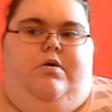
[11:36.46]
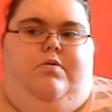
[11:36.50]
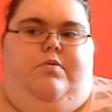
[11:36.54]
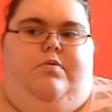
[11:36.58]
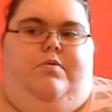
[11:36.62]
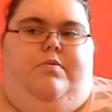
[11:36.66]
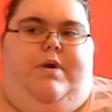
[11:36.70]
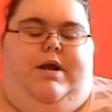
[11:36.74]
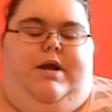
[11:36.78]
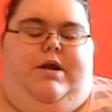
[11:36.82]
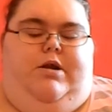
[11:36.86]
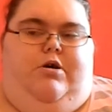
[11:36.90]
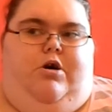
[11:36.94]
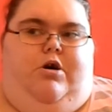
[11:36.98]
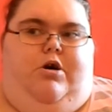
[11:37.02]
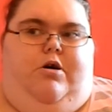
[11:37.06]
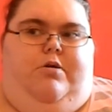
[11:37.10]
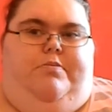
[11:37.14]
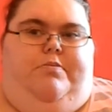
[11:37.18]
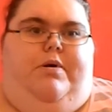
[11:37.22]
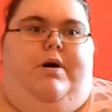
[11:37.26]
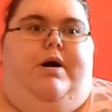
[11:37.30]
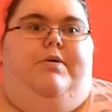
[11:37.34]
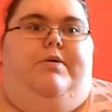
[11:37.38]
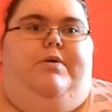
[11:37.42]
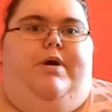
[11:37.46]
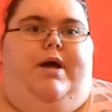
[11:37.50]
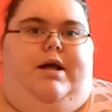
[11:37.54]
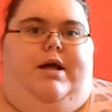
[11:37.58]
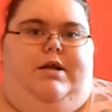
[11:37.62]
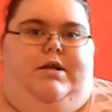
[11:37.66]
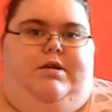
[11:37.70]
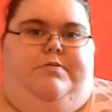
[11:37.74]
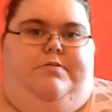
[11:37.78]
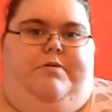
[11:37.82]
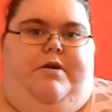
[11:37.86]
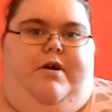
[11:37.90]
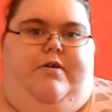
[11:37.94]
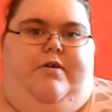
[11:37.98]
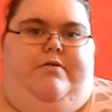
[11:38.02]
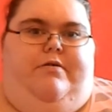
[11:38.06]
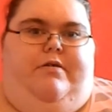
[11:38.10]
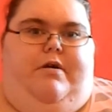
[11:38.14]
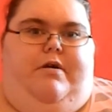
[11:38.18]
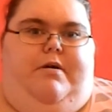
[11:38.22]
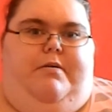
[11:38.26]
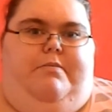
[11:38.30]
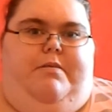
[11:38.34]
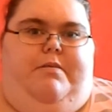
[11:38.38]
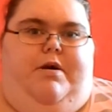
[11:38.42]
we went up, we had his
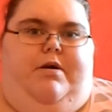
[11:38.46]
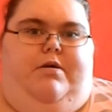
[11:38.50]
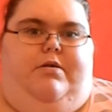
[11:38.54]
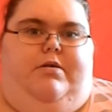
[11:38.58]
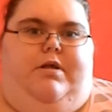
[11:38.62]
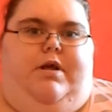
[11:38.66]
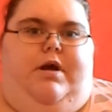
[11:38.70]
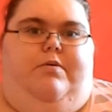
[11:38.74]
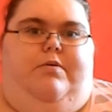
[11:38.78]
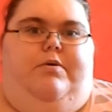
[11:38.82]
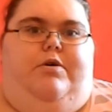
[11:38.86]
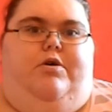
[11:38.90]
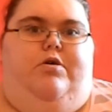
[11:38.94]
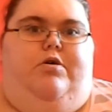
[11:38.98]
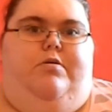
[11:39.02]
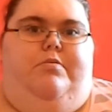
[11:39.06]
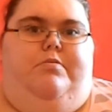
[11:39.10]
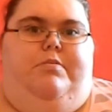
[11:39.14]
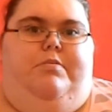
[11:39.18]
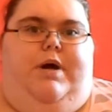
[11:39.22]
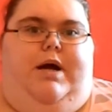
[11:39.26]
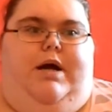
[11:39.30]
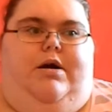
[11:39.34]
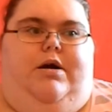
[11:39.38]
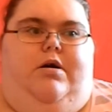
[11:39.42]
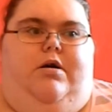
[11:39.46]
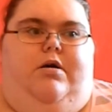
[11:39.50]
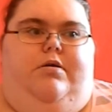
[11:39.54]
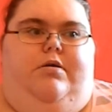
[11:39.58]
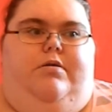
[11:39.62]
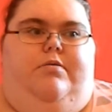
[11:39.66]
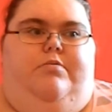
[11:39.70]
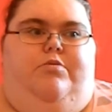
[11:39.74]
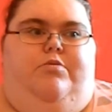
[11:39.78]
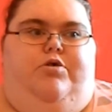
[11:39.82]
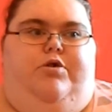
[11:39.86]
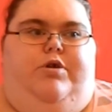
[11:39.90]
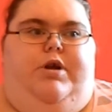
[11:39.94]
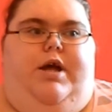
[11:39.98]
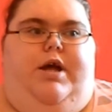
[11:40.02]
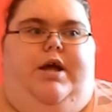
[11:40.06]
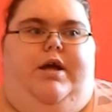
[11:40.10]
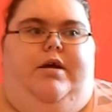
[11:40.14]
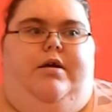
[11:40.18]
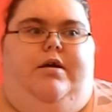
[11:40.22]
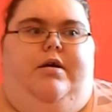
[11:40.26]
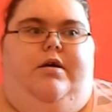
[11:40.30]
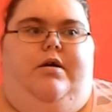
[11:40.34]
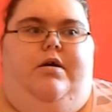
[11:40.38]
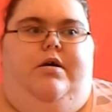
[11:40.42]
birthday meal and that. We come back on the
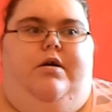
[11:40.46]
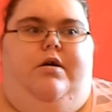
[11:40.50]
Monday,